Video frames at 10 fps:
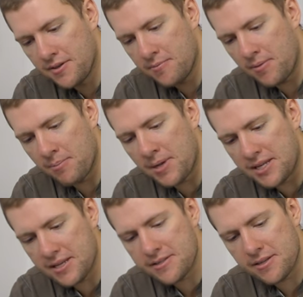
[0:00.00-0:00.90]
My
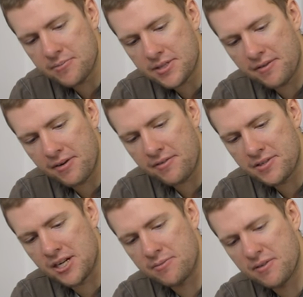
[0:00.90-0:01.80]
immediate assumption every
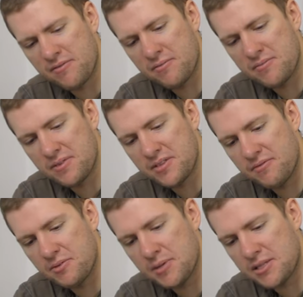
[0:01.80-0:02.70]
time something
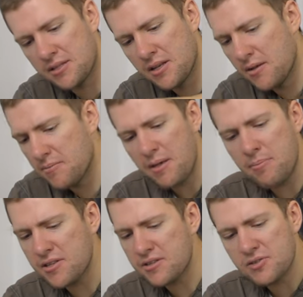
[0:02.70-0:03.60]
something's missing, they
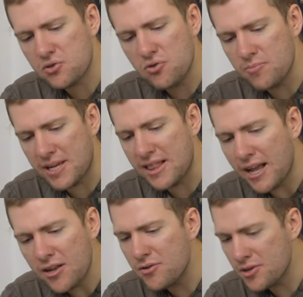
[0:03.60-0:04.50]
must have screwed me.
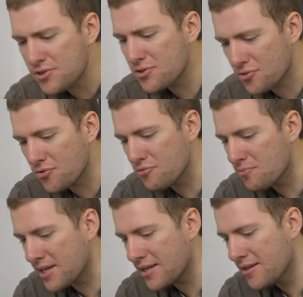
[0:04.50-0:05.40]
Lego has screwed me.